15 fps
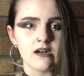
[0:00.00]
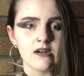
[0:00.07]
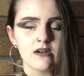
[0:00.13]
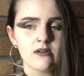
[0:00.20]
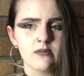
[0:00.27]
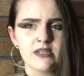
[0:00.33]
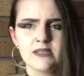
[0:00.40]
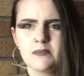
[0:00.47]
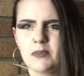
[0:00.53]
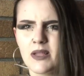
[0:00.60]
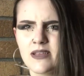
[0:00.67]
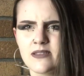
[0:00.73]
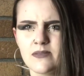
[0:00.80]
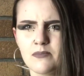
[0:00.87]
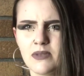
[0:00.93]
When did
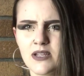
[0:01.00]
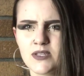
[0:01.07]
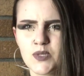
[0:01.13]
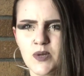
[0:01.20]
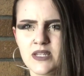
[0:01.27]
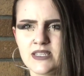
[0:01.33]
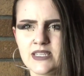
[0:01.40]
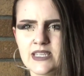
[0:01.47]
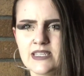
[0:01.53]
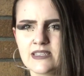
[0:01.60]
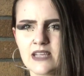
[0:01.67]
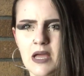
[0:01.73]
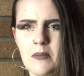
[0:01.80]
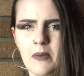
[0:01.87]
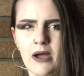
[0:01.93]
Blood, Sweat and Tears
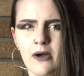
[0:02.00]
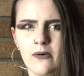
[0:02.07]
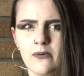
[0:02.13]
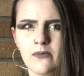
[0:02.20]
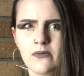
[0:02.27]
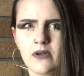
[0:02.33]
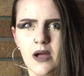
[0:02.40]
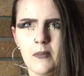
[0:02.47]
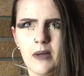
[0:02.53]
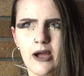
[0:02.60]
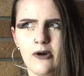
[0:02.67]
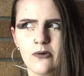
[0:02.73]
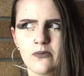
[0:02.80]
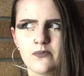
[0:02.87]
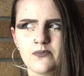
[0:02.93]
come out?